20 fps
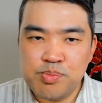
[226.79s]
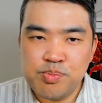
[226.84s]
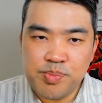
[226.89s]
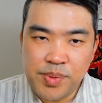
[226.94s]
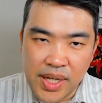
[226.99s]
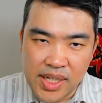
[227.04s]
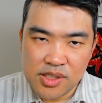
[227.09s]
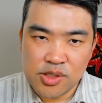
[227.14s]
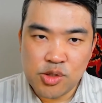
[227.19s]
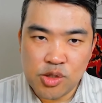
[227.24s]

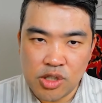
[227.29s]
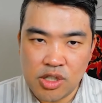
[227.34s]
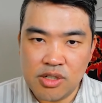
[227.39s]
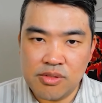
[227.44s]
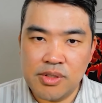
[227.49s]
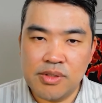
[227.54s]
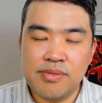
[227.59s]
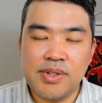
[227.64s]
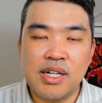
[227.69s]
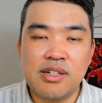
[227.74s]
especially
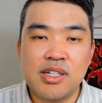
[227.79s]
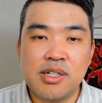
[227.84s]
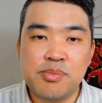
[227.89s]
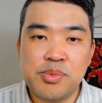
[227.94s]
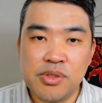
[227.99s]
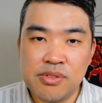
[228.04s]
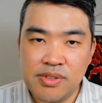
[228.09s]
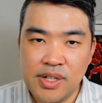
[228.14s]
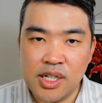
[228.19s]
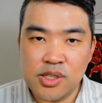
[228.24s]
without a
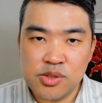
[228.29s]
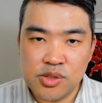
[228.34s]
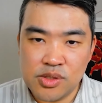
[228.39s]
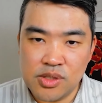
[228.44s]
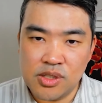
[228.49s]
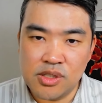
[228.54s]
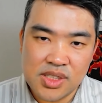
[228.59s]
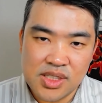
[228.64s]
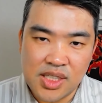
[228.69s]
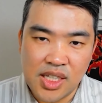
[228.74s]

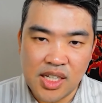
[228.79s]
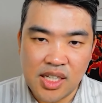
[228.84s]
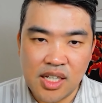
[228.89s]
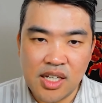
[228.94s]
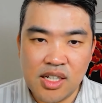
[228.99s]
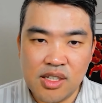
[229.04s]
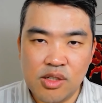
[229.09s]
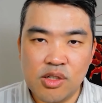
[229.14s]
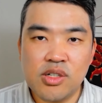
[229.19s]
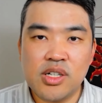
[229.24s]
professional taking
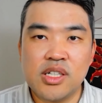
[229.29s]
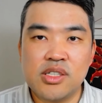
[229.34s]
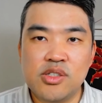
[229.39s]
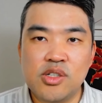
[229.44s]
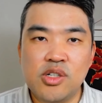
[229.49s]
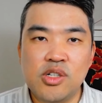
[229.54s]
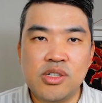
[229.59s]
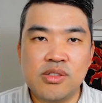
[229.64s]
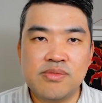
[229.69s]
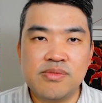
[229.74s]
a look at your home